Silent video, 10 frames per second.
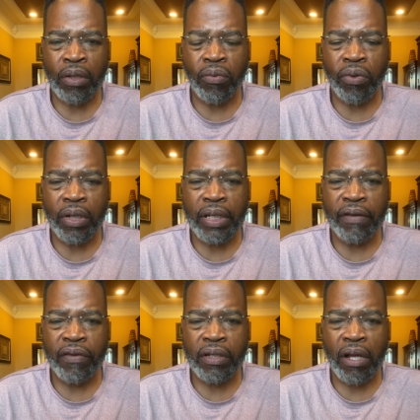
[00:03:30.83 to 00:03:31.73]
we're
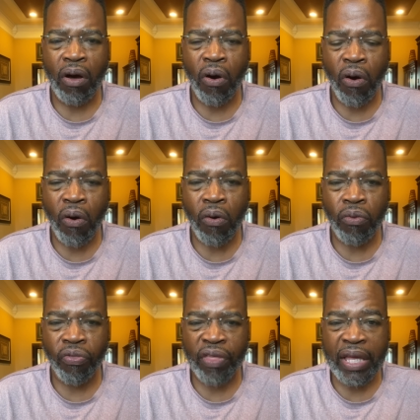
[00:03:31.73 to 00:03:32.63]
given all
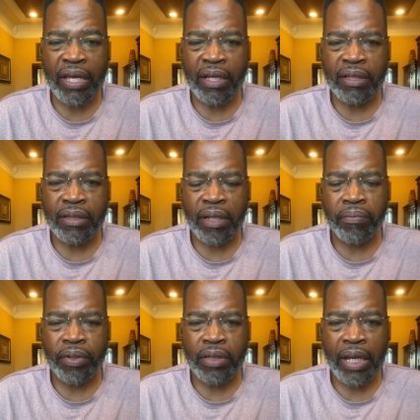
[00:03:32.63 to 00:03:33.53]
things that
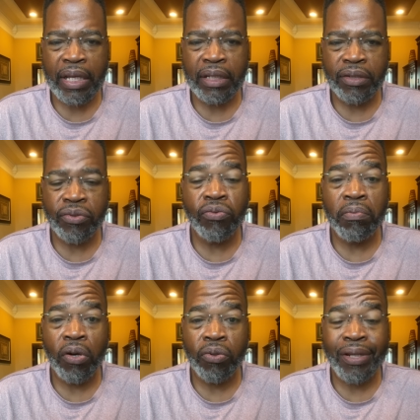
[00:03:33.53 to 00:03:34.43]
pertain to
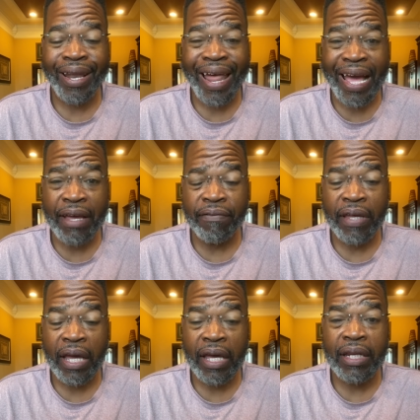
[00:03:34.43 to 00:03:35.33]
both life
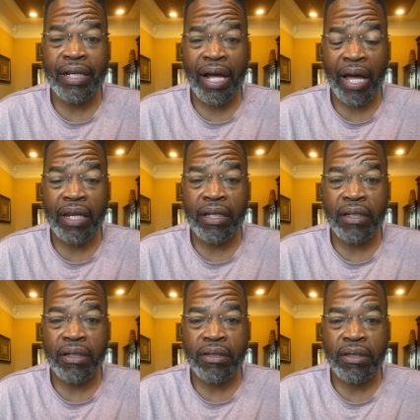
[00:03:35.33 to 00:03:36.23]
and
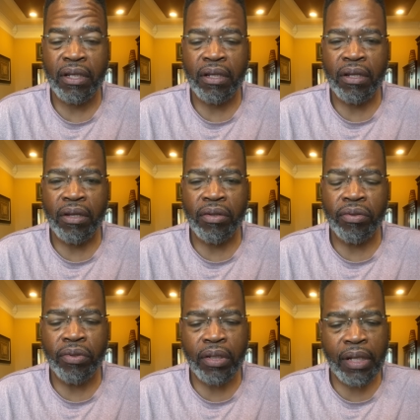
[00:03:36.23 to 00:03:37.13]
godliness
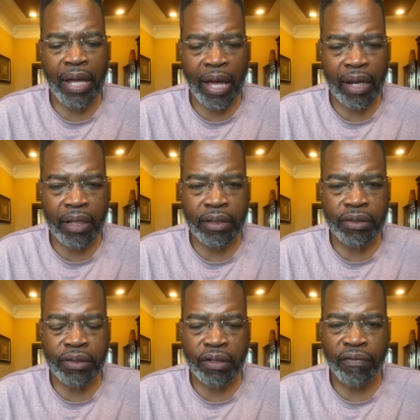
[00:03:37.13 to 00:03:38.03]
through the knowledge
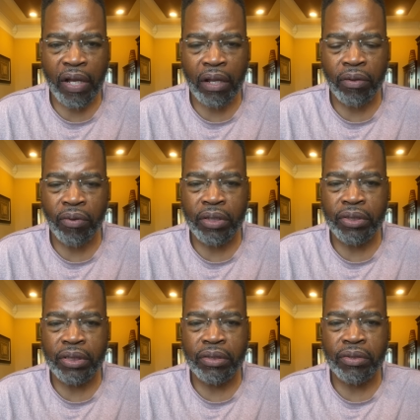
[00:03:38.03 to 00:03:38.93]
of our Lord
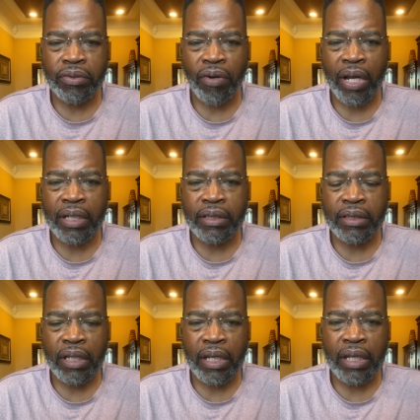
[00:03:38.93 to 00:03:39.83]
Jesus Christ,
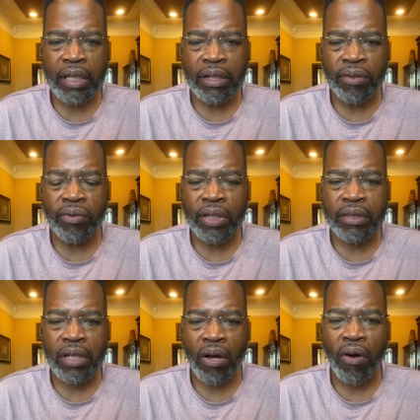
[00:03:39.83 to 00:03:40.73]
who has
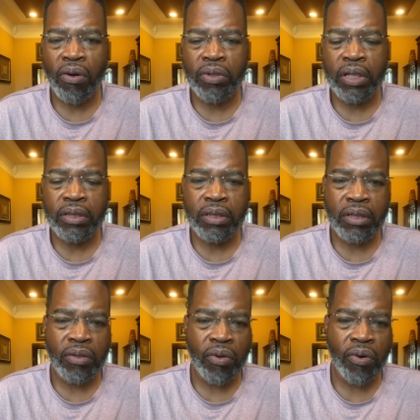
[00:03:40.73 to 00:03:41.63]
called us to
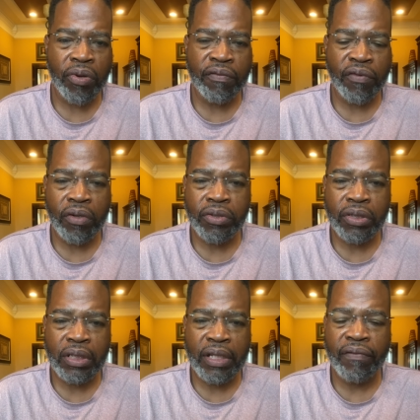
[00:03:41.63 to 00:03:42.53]
glory and virtue,
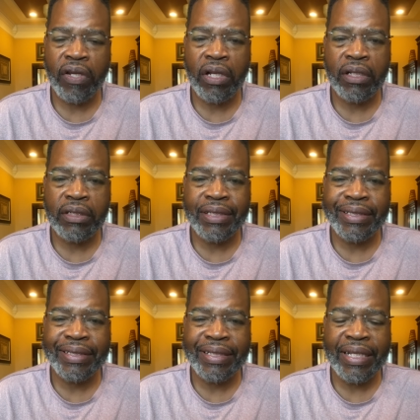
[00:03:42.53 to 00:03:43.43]
given us
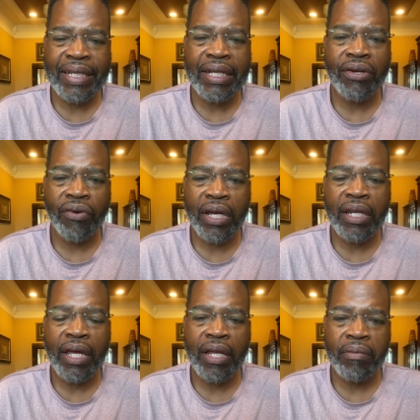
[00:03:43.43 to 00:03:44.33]
exceeding great
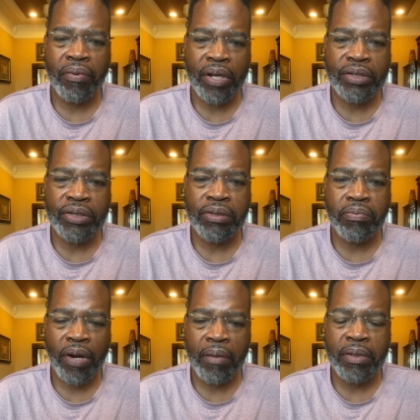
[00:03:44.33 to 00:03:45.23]
and precious
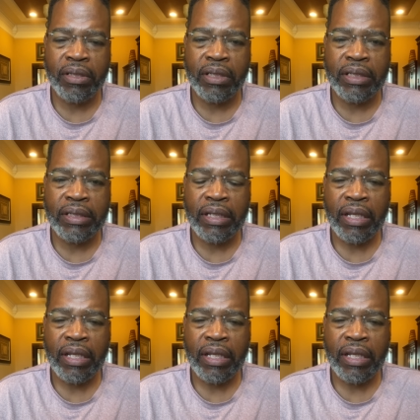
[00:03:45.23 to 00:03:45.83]
promises,